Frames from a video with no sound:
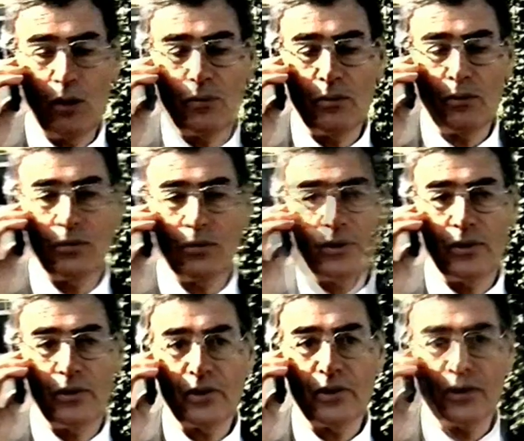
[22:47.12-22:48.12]
the
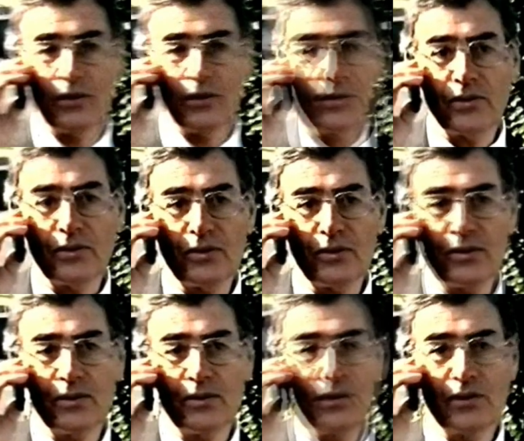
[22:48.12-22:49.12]
President in
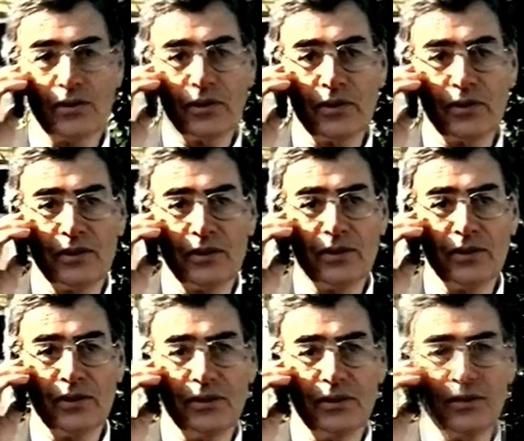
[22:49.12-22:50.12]
order to put into
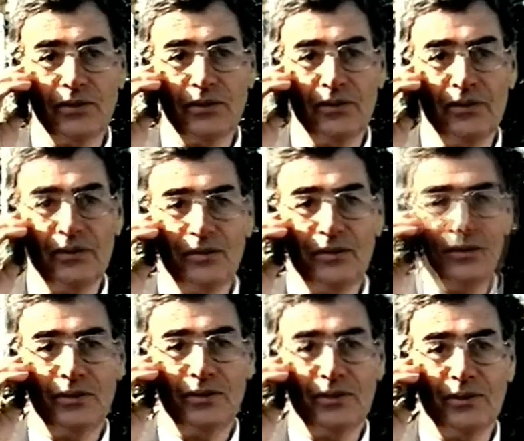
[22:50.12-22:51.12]
practice the B
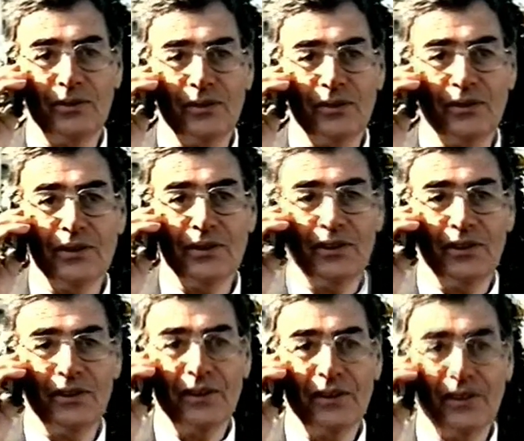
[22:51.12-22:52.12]
vaccine
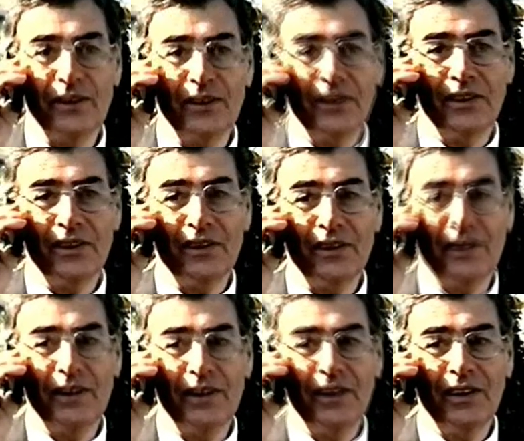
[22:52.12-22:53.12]
treatment in Albania.
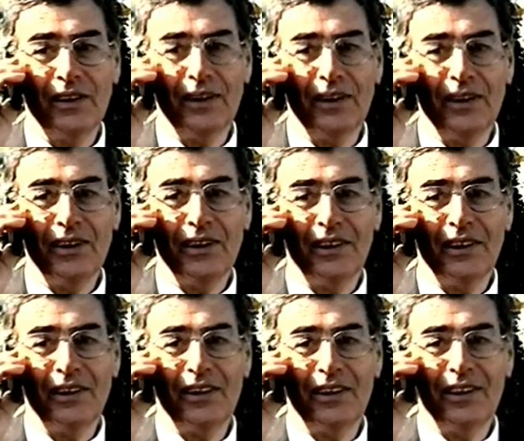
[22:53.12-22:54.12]

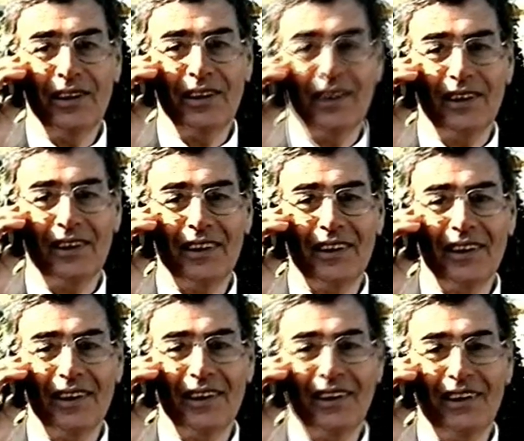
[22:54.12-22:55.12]
Finally, there is a
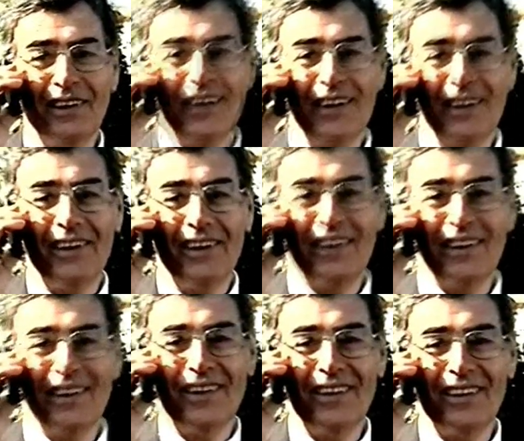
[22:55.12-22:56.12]
ray of hope.
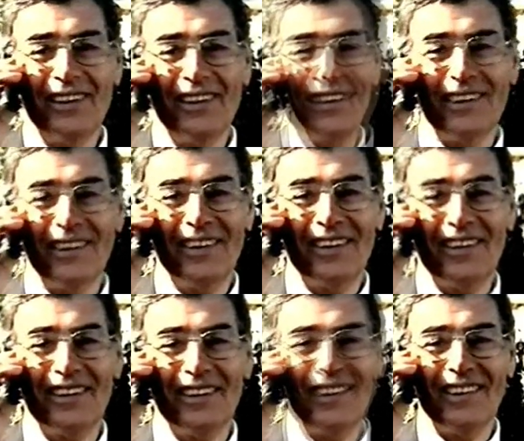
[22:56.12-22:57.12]
On the 4th
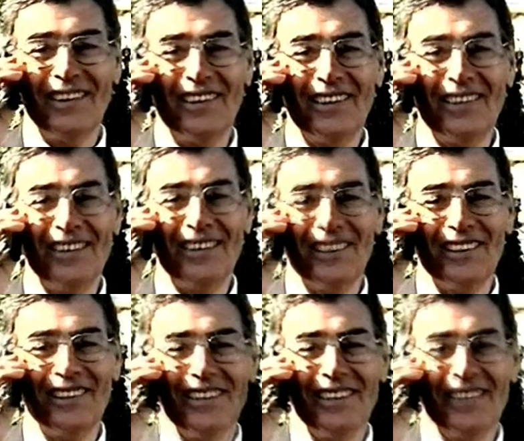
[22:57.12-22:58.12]
of July
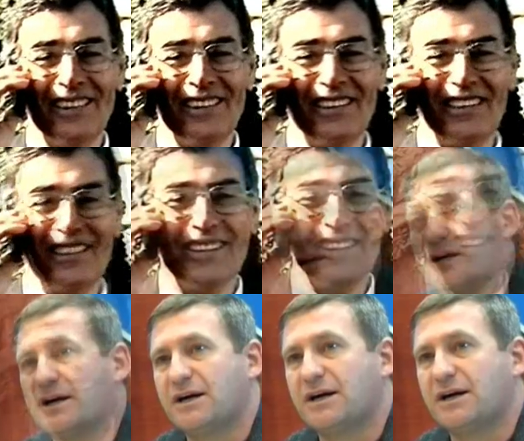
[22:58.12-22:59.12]
2008,
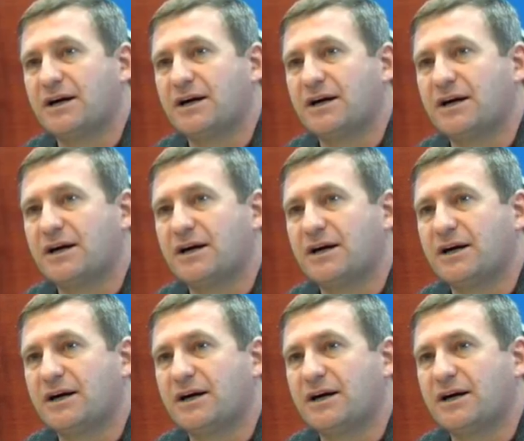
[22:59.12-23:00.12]
the Minister of
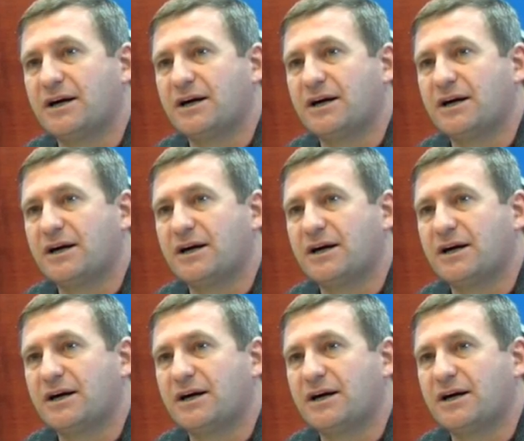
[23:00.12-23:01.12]
Health, Narten
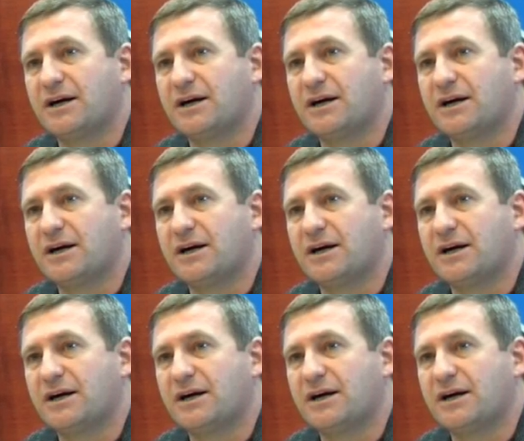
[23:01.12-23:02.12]
Doka,
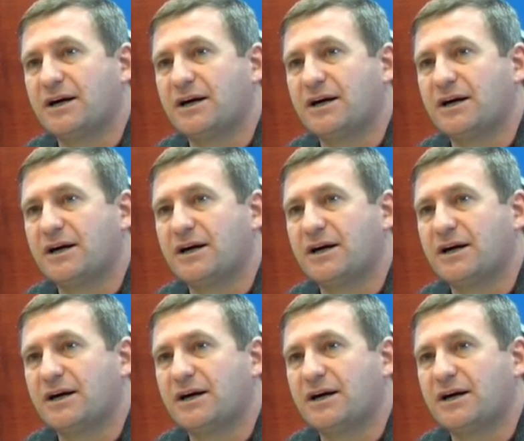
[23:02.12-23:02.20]
addressed to the